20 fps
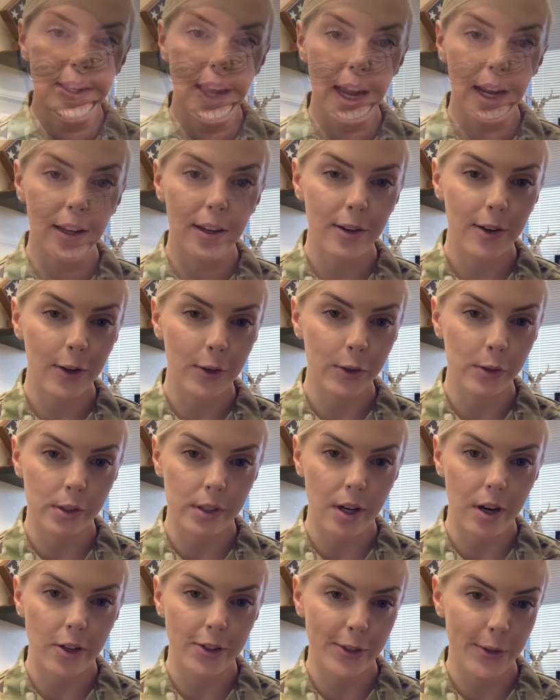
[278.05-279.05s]

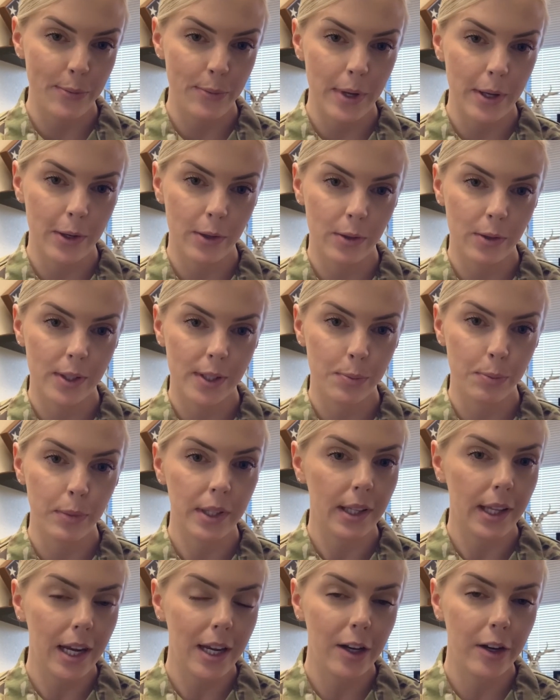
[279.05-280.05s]
Technical Sergeant
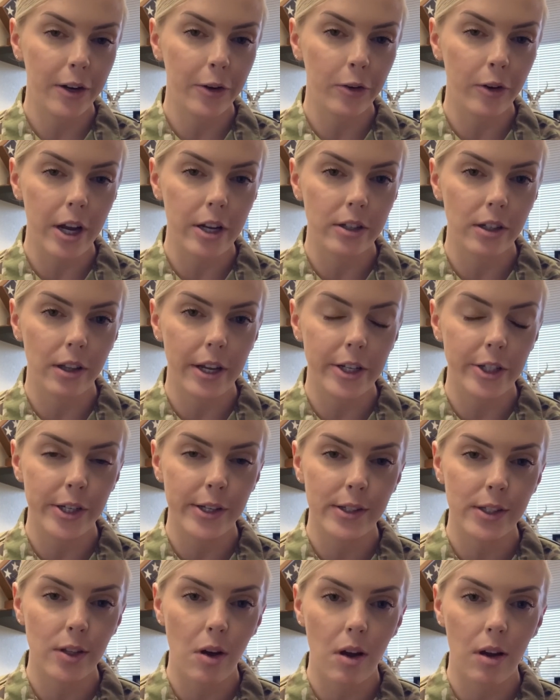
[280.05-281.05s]
Mills, belated
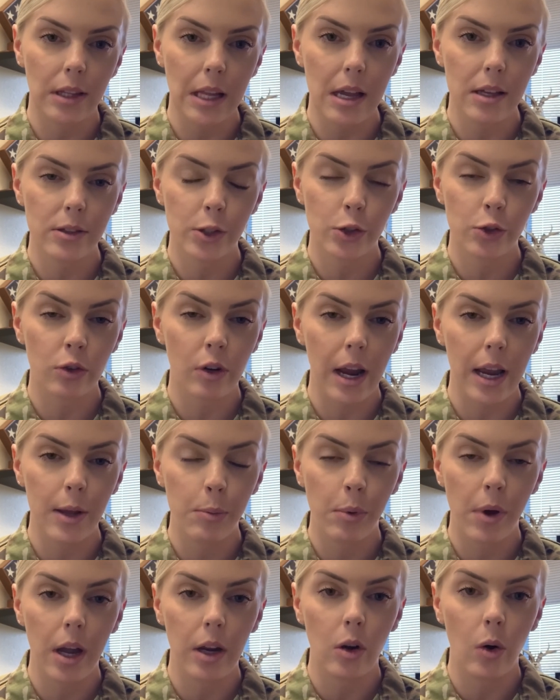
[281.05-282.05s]
congratulations
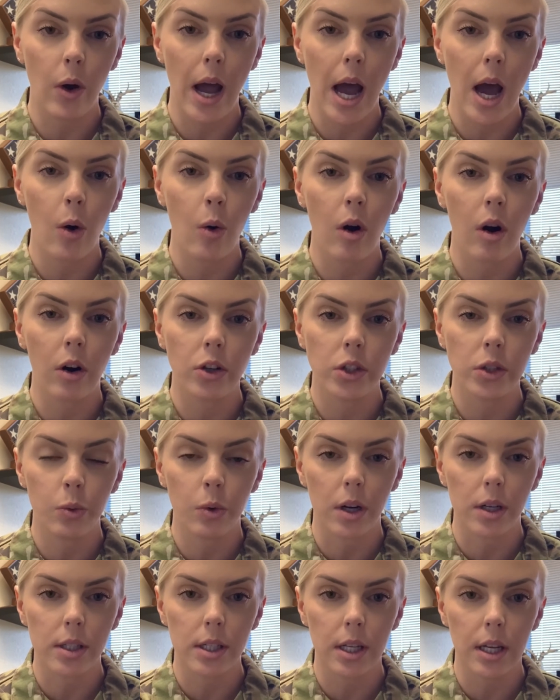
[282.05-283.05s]
on that
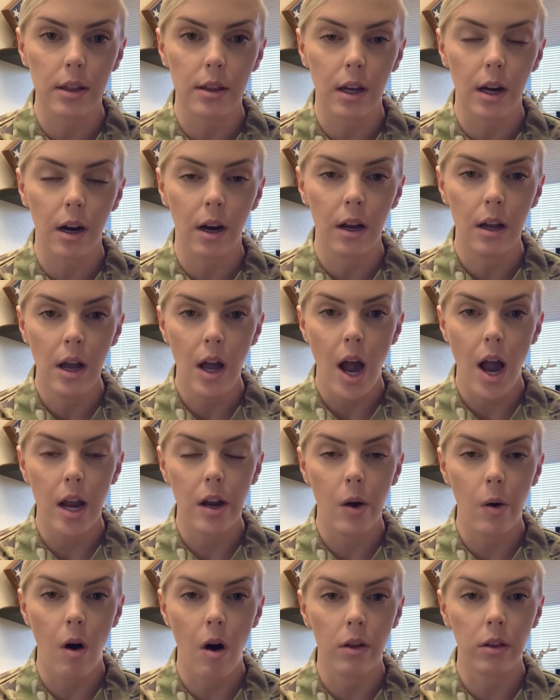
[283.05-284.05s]
stripe. I know how
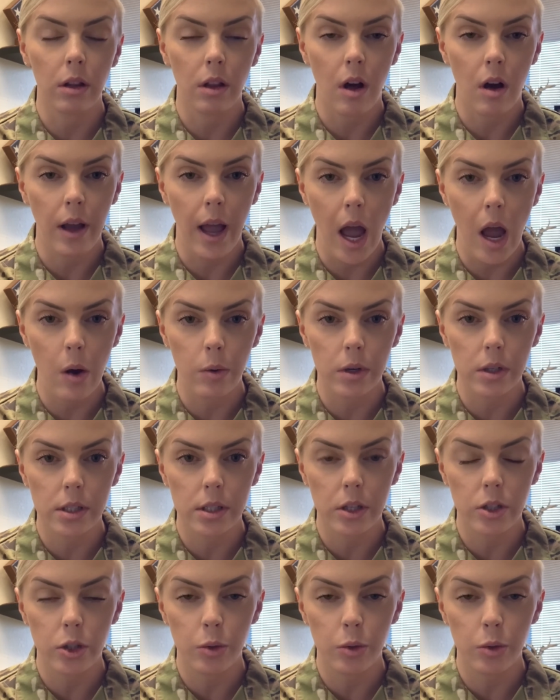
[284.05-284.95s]
hard you worked to get there.